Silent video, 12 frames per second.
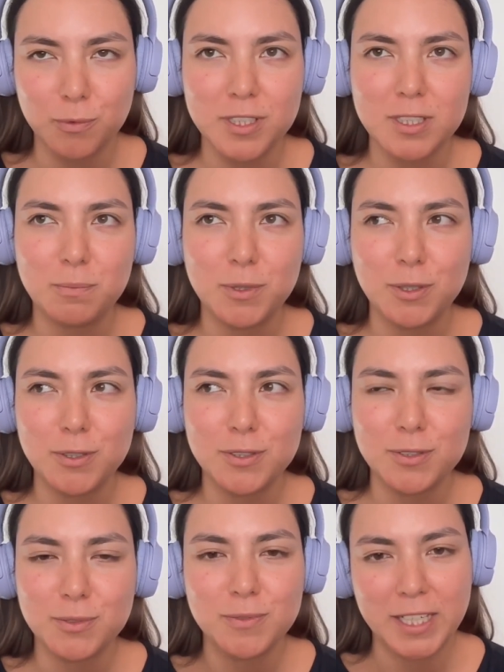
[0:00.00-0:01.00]
Was it
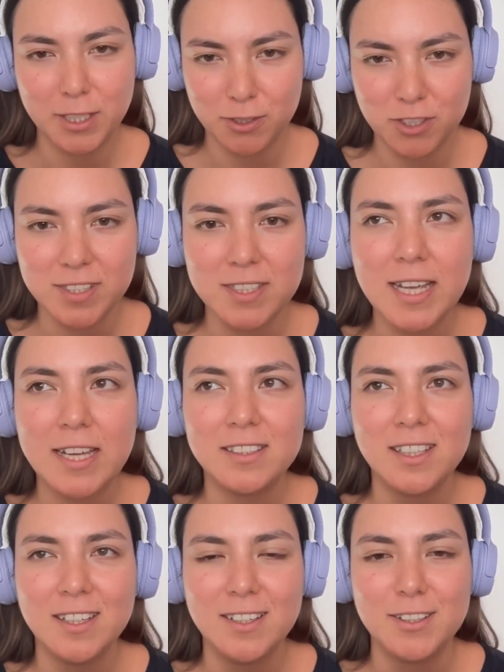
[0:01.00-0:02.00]
because, like you just
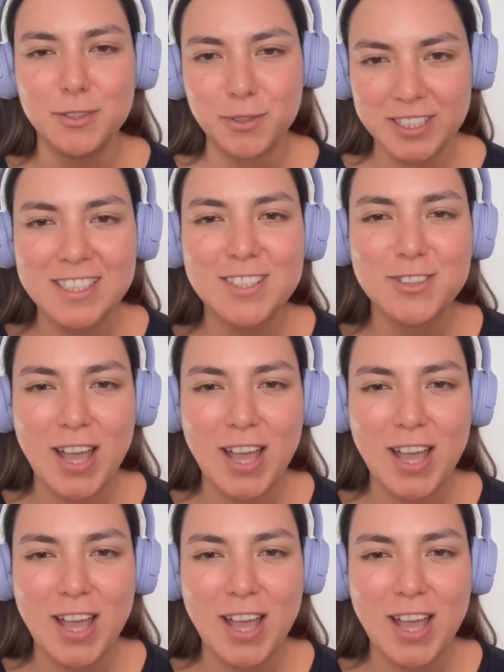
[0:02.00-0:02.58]
said, you realized you